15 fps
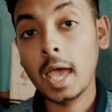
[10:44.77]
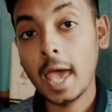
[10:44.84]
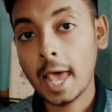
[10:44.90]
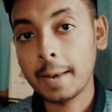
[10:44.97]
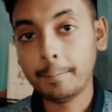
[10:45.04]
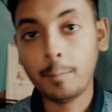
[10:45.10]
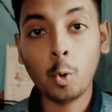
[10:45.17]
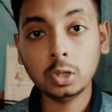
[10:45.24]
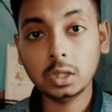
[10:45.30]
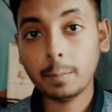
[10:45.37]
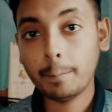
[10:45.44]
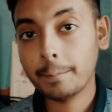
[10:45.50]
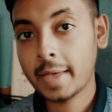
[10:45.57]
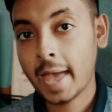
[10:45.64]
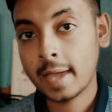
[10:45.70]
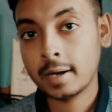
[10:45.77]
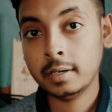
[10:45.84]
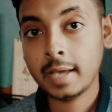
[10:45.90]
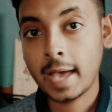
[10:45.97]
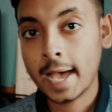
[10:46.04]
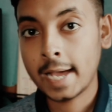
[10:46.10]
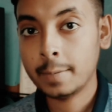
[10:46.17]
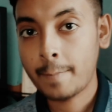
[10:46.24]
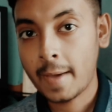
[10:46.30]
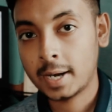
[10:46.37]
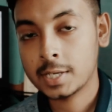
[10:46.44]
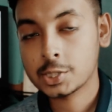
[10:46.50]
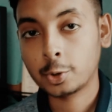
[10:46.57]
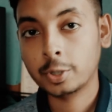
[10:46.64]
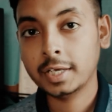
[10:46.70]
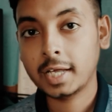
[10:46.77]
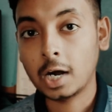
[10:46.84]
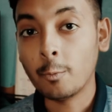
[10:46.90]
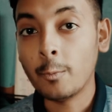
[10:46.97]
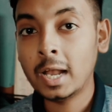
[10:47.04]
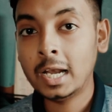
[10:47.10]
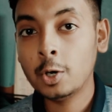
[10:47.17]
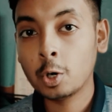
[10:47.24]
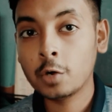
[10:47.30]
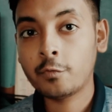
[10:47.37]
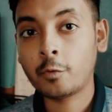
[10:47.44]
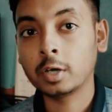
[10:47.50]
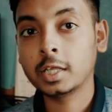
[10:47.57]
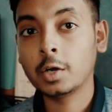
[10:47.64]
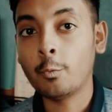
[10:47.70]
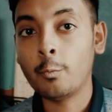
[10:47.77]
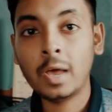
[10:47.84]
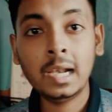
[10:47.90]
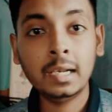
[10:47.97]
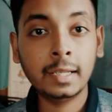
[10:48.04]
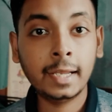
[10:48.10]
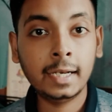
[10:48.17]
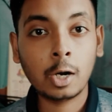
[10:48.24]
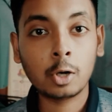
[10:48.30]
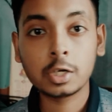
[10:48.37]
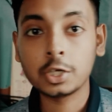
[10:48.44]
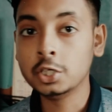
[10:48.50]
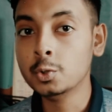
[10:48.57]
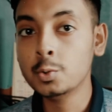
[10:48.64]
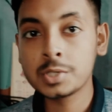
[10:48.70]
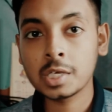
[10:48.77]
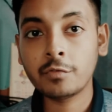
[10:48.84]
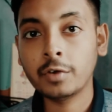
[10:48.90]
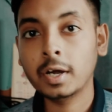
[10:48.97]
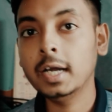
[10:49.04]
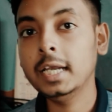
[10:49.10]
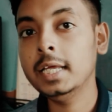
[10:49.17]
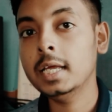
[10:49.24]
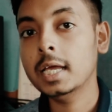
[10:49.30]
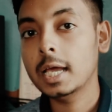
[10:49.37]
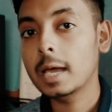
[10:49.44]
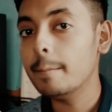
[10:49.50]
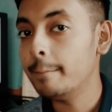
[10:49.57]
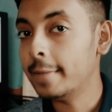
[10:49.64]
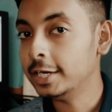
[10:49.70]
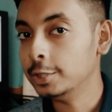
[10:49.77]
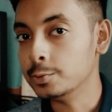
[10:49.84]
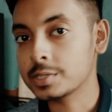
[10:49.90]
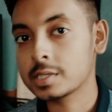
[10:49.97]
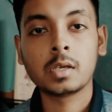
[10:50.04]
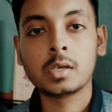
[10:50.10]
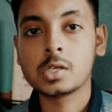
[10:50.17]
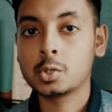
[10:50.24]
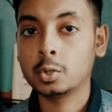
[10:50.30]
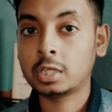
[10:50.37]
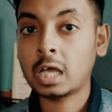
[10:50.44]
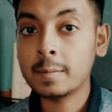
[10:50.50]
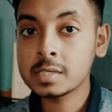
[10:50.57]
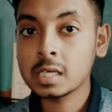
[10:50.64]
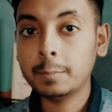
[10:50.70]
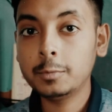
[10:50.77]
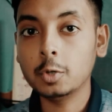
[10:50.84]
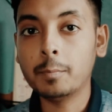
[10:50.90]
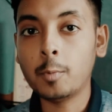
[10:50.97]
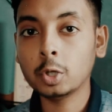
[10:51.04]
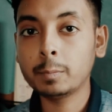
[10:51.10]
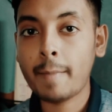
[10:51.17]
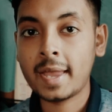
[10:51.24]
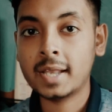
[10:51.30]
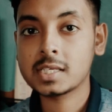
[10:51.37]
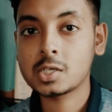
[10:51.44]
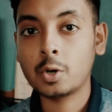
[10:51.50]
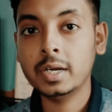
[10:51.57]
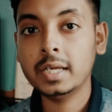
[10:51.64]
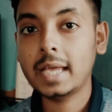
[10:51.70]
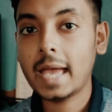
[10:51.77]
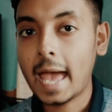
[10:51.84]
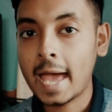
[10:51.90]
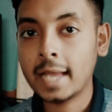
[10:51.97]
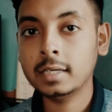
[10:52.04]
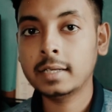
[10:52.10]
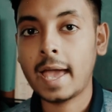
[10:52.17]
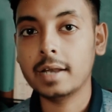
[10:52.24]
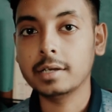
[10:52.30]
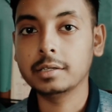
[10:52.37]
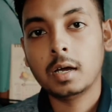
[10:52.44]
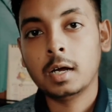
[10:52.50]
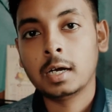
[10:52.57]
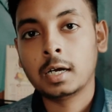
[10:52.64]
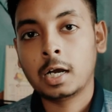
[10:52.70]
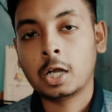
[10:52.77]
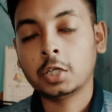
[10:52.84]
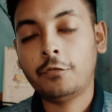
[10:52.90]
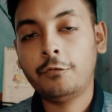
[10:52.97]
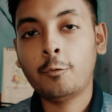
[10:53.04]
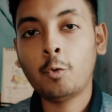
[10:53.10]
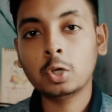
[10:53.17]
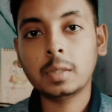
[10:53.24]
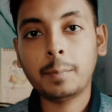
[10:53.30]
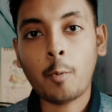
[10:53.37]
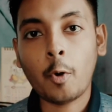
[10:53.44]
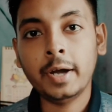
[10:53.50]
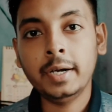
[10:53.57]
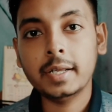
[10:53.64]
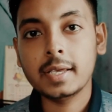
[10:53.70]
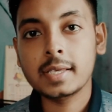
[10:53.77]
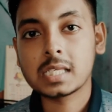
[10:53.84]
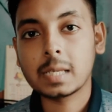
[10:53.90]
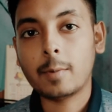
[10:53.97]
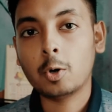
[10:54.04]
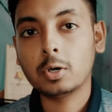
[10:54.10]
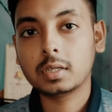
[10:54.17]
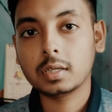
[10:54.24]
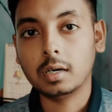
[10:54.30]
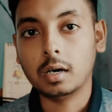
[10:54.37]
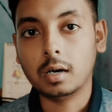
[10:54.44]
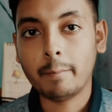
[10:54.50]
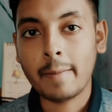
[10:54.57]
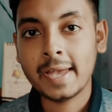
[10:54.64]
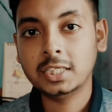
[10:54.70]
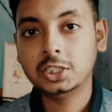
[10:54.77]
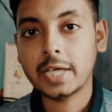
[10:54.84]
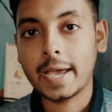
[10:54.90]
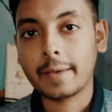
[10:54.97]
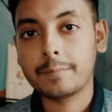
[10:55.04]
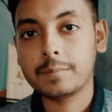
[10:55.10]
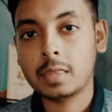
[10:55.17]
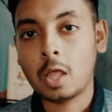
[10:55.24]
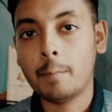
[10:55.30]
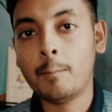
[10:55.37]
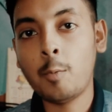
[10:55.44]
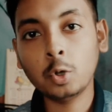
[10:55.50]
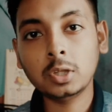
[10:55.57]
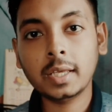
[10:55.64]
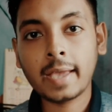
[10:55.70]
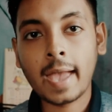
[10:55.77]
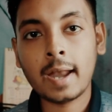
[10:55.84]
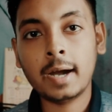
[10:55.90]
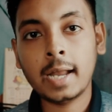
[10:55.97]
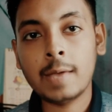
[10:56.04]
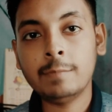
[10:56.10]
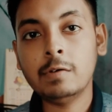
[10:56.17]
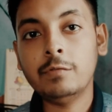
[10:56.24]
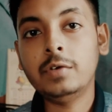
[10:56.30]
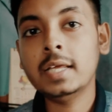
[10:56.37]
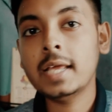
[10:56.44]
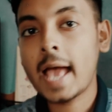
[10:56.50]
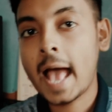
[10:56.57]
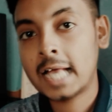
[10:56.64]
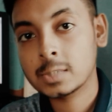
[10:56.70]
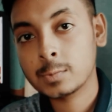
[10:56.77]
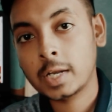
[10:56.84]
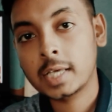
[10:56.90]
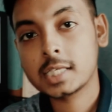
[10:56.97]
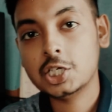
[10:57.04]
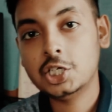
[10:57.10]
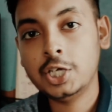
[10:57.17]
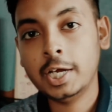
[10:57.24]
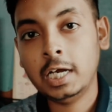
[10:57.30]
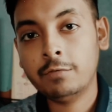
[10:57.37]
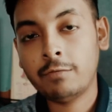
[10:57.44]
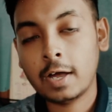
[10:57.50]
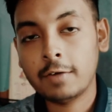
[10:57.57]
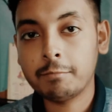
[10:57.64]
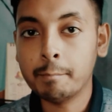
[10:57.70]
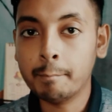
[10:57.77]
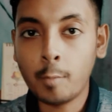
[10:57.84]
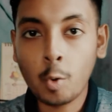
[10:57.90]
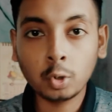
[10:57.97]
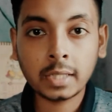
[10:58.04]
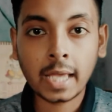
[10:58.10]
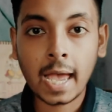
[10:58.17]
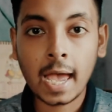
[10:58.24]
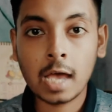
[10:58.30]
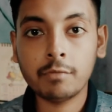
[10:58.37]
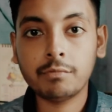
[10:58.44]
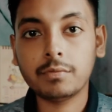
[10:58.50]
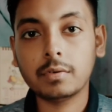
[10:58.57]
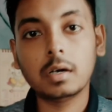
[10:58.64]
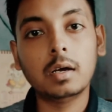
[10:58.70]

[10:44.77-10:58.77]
And both Canon and Panasonic are well known for their well laid out user friendly menus. So thumbs up to both Panasonic and Canon. Now the fourth point is about mic jack. Now both the Canon M50 as well as the G85 both have